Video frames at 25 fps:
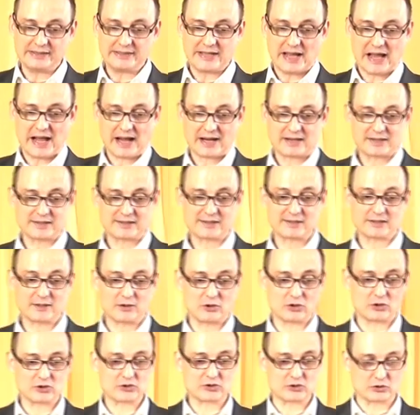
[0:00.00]
In Acts,
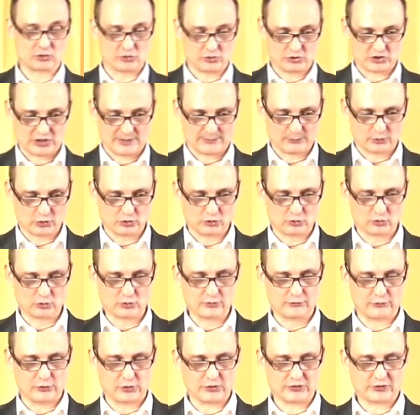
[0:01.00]
also chapter
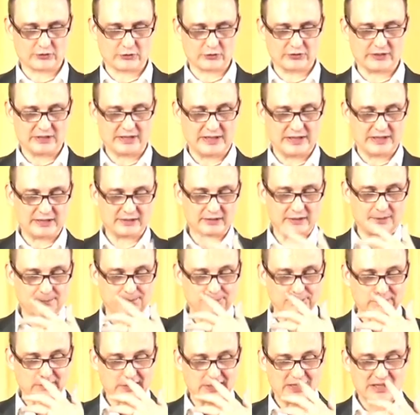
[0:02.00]
2, verse 38,
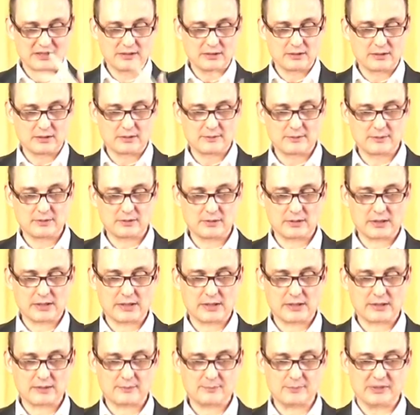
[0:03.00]

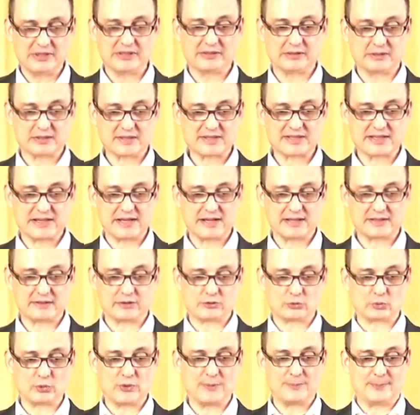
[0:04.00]
Peter
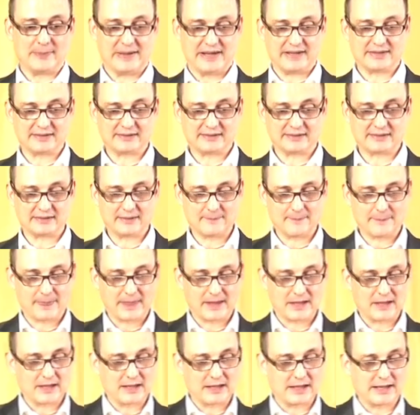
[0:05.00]
said, Repent
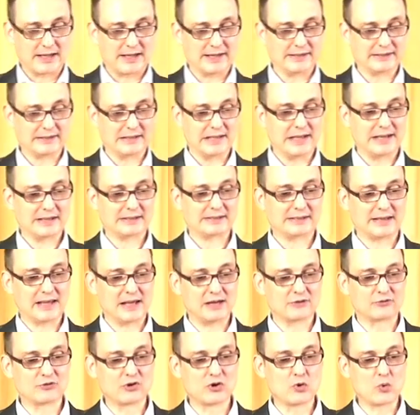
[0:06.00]
and let
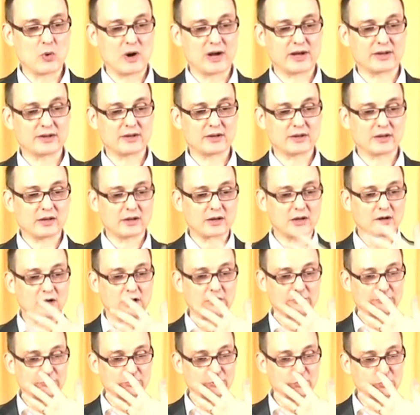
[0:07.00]
everyone
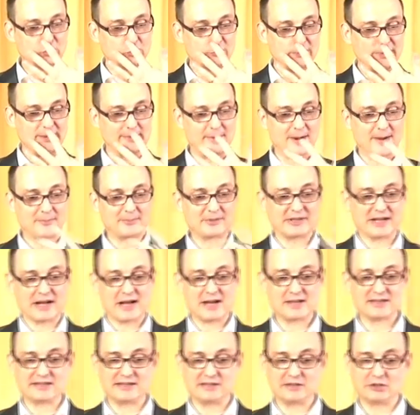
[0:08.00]
of you be
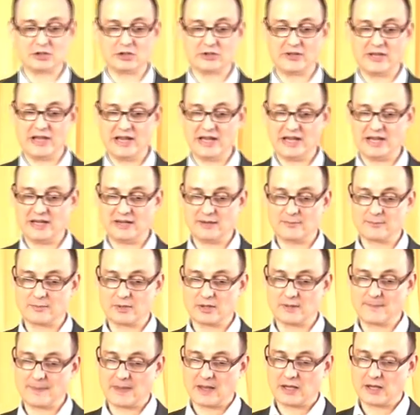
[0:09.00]
baptized in the
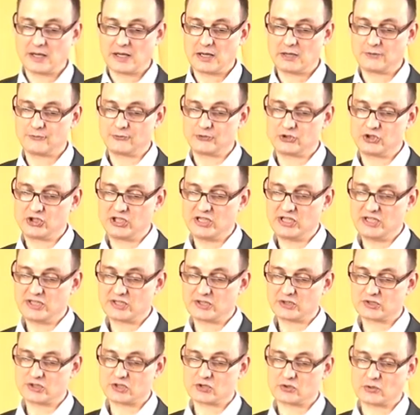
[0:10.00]
name of
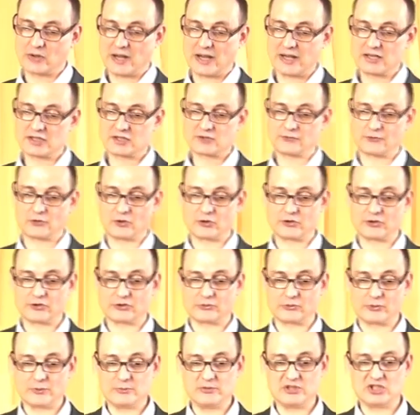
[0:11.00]
Jesus Christ for
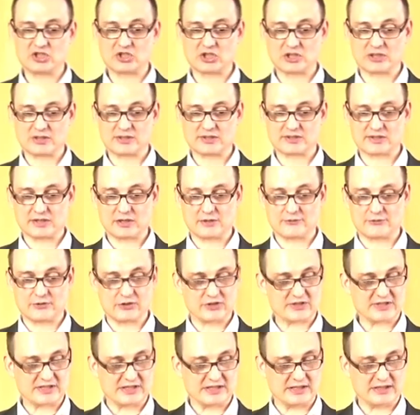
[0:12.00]
the remissions of
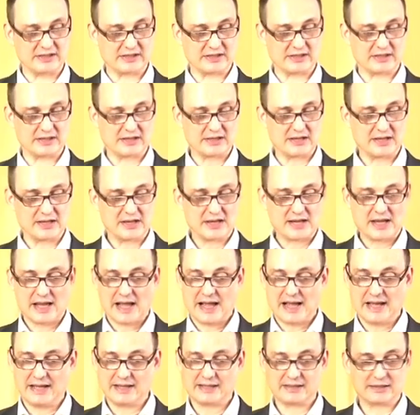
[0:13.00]
the sin,
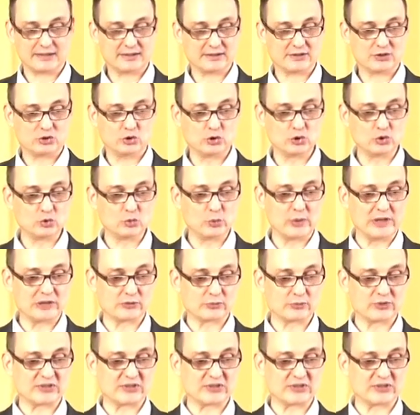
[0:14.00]
and you will